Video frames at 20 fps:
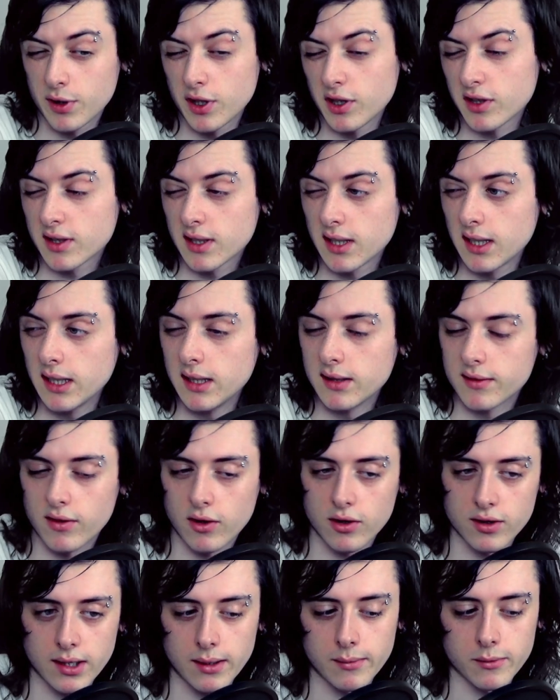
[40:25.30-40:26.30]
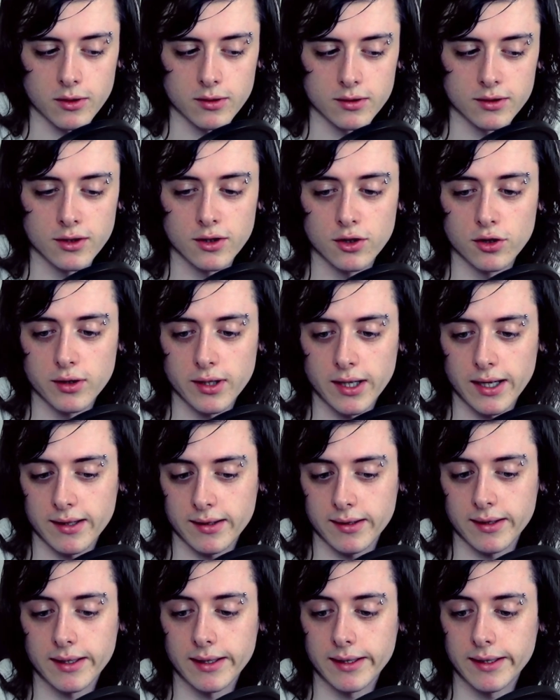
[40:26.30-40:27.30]
personally, as far as I'm concerned, I
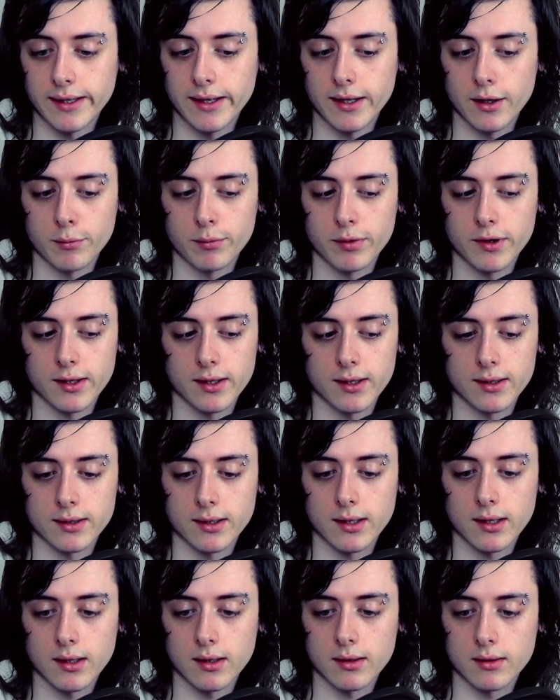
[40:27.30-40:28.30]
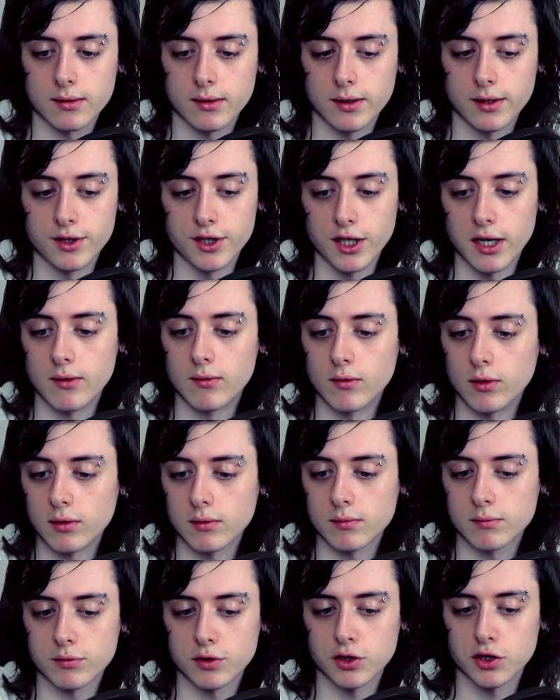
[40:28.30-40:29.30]
think Bethesda in
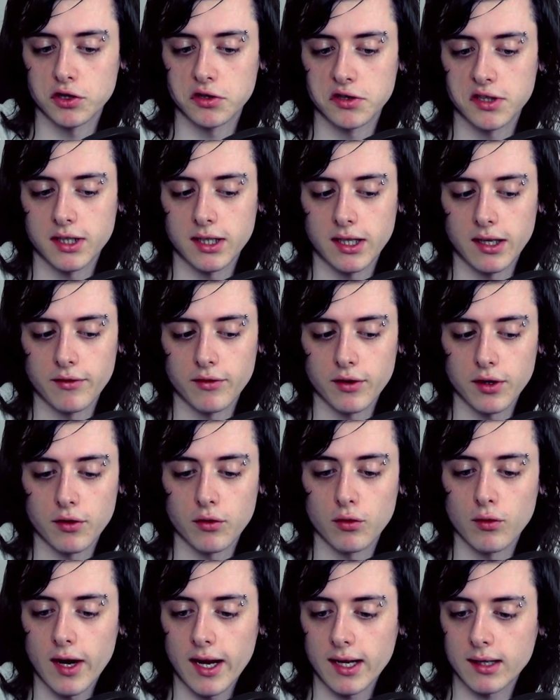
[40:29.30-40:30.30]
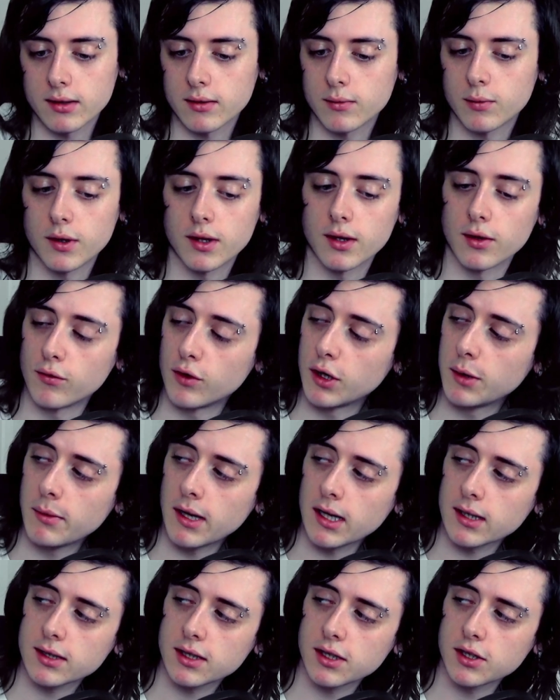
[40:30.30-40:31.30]
general should give it a rest with the
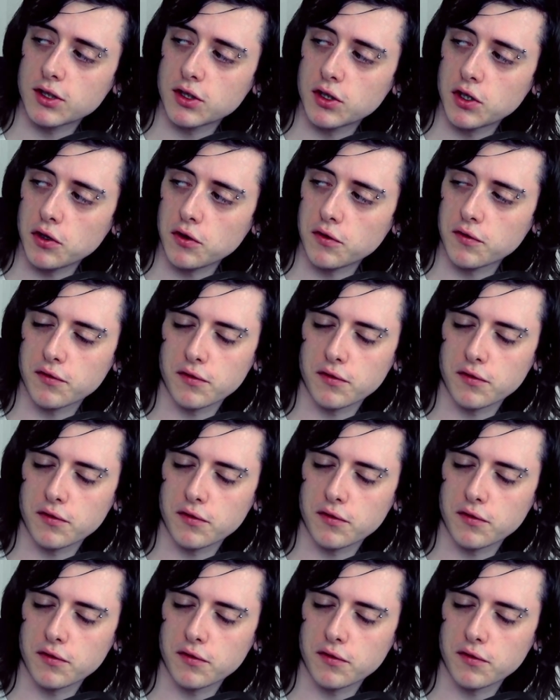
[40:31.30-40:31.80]
remaster stuff.